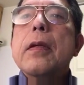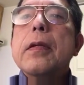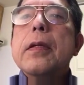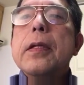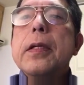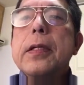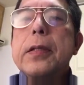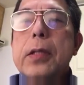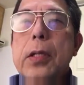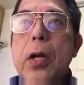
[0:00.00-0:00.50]

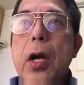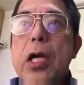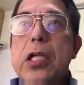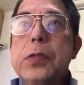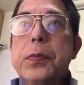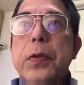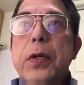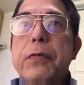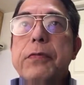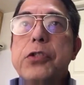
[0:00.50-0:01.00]
In the
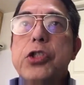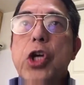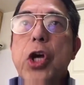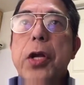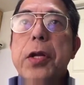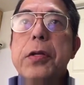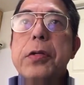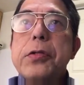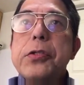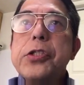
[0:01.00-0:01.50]
Gospel of
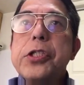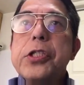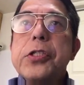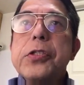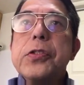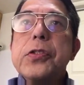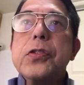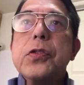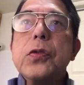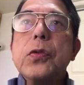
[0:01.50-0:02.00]
John,
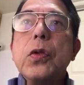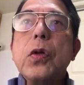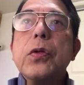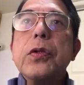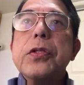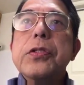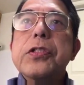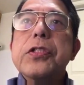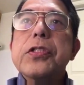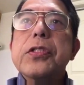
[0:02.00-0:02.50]
Jesus, who told
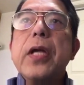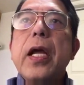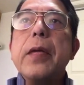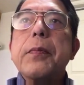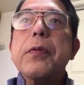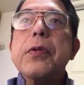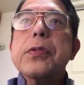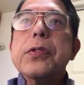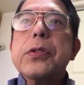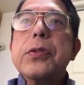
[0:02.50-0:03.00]
His
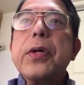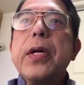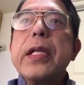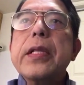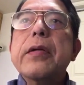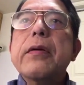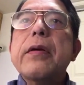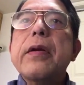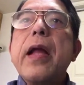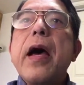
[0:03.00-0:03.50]
disciples,
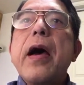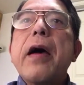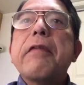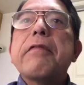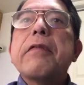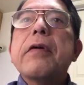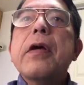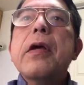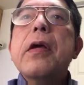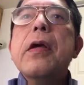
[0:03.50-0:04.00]
"Greater love
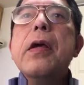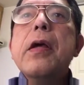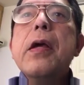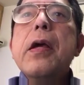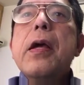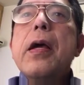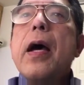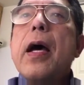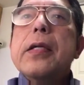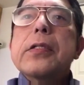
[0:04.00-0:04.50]

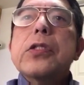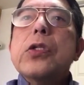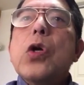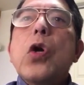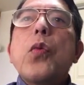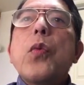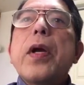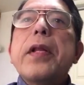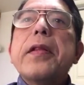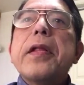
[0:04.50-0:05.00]
has no
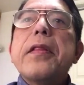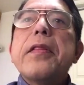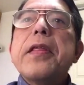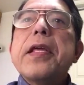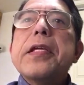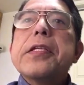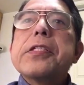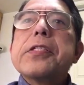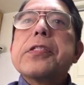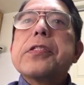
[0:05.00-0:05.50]
one than
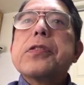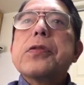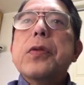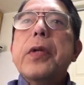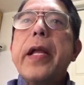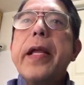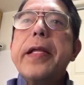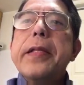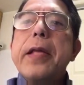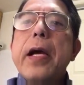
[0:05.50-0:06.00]
this, to
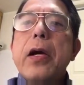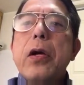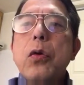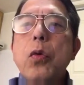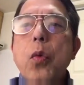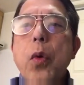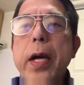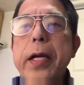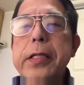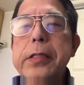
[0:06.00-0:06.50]
lay down
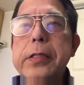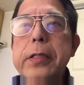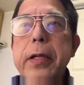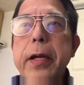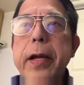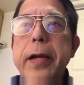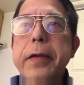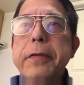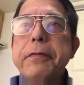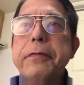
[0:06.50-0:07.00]
one's
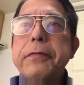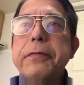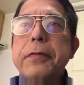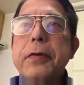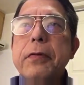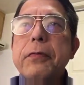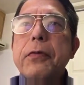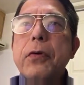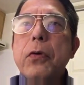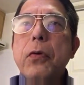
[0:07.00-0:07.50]
life
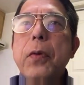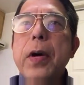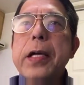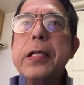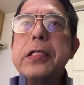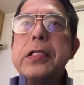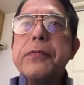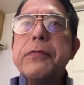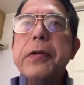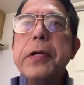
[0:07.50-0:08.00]
for
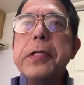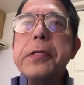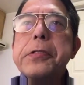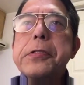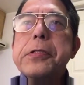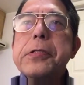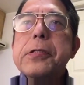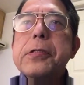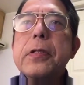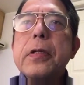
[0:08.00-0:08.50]
one's
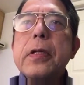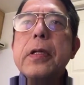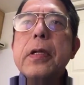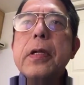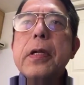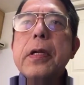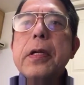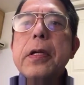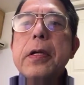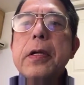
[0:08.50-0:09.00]
friends."
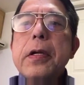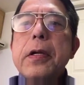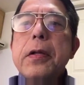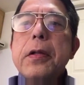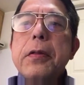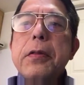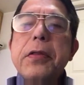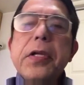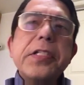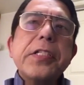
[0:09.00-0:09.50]

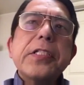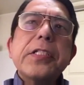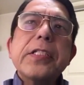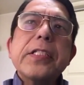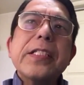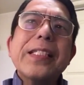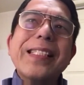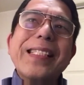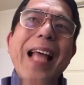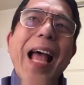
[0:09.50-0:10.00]
This is
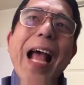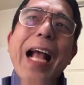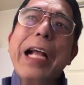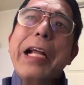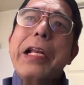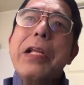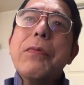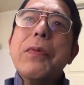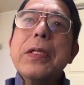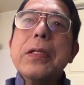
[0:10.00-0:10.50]

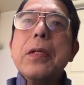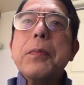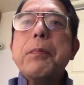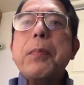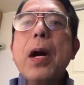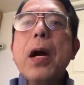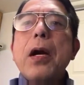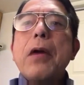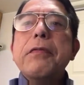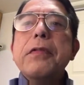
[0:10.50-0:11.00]
exactly what the
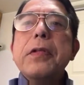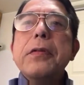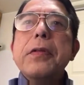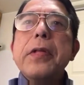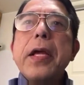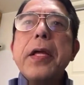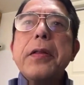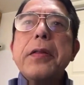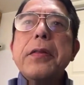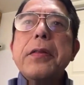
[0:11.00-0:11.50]
power of the
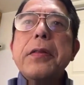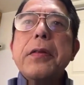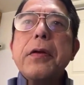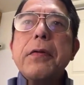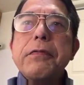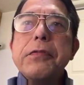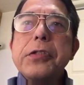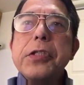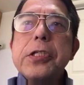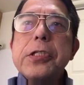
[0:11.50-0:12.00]
death
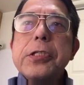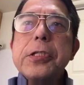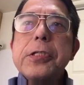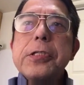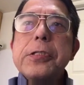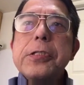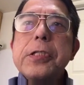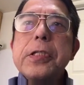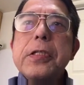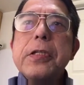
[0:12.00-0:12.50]
of Jesus
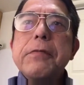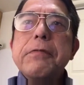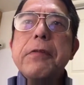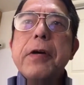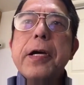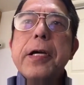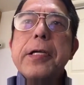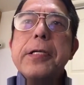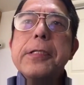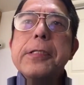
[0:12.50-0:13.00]

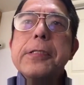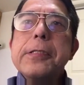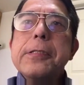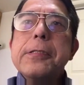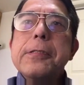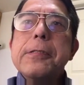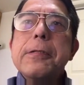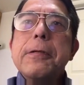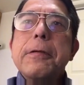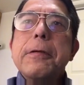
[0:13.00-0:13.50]

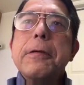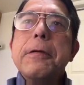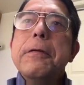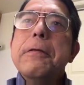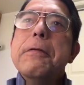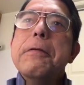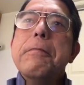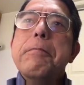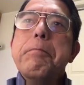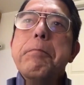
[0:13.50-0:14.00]
signifies,
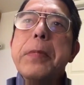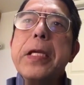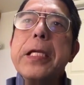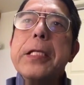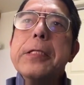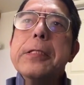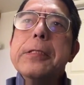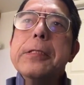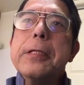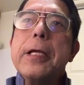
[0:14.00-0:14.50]

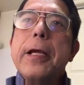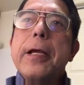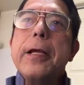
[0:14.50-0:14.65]
means.